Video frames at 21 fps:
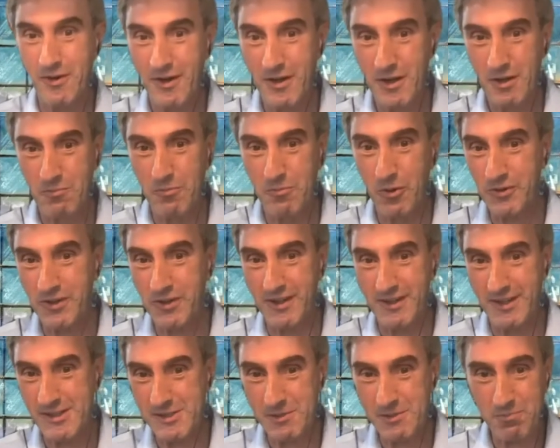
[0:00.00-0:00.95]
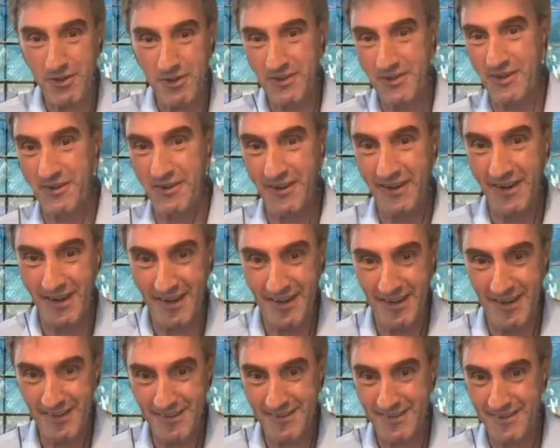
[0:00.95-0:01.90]
multidisciplinary
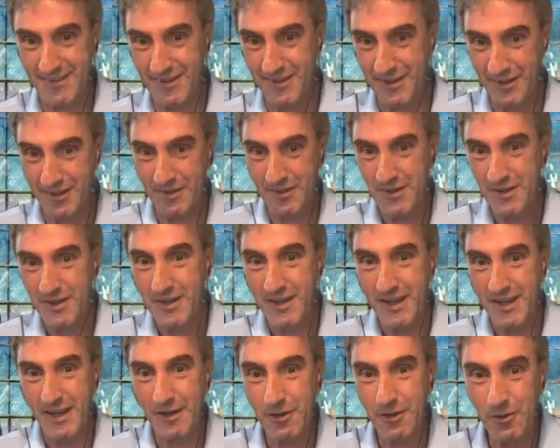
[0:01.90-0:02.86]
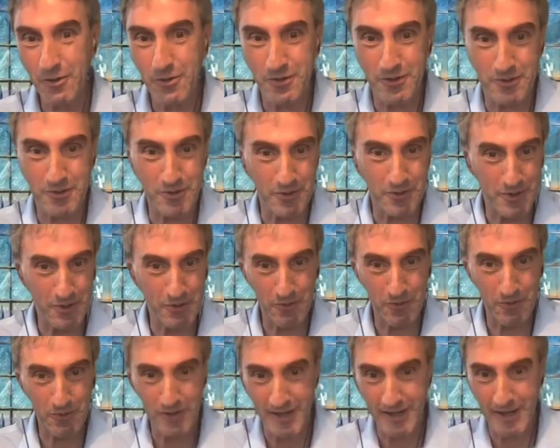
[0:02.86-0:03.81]
and included not
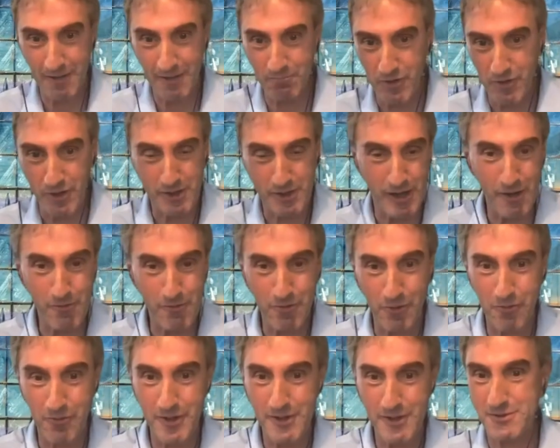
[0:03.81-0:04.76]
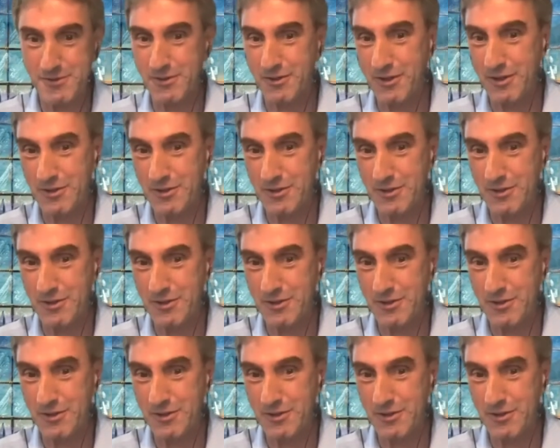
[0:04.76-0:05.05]
only archival research,